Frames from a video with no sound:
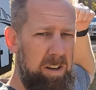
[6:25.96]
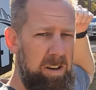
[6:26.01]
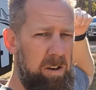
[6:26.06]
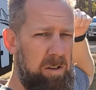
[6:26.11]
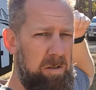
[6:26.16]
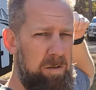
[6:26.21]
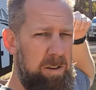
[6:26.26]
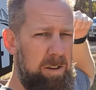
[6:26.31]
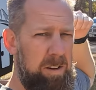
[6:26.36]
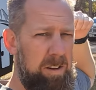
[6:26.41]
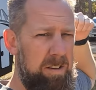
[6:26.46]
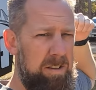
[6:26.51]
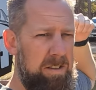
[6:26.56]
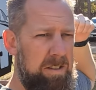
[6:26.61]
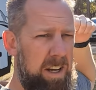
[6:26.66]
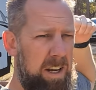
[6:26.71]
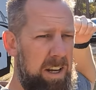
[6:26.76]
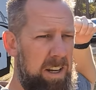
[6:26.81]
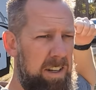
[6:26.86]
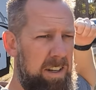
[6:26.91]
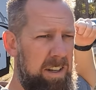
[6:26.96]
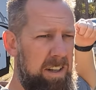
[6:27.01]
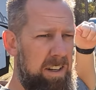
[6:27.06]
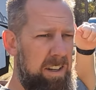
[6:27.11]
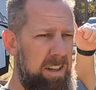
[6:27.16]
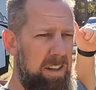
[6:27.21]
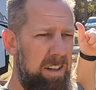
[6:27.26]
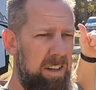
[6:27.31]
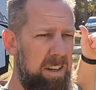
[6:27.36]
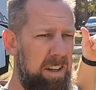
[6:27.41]
over on the other side,
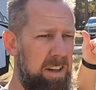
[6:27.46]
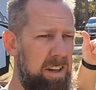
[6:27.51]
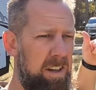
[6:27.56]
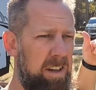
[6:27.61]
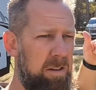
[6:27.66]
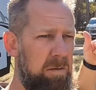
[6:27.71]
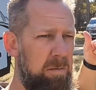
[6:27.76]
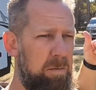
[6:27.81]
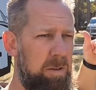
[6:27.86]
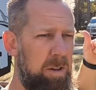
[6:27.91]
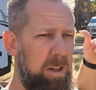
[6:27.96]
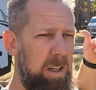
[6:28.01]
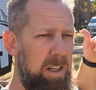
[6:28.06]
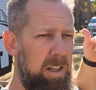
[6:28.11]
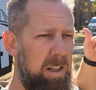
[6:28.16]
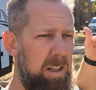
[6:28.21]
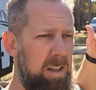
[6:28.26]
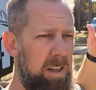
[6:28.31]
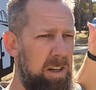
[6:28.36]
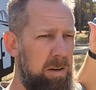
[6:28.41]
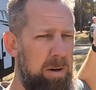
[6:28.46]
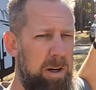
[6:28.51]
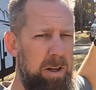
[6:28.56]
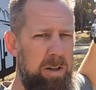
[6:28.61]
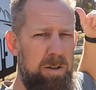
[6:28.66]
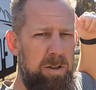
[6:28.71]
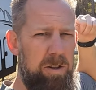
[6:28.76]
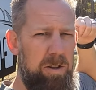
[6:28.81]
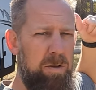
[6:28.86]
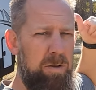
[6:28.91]
about
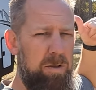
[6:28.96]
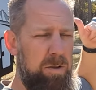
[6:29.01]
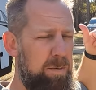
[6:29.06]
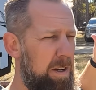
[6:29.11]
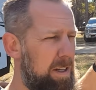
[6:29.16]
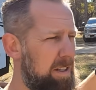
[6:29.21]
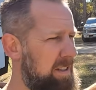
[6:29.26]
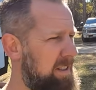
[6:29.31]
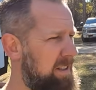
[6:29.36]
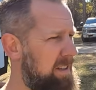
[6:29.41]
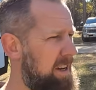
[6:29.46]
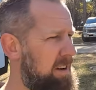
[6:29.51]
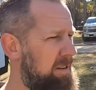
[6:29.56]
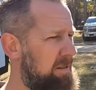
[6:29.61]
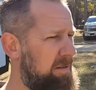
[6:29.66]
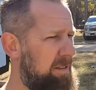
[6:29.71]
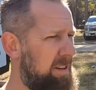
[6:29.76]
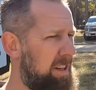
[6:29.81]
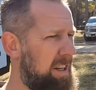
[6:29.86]
two spaces down.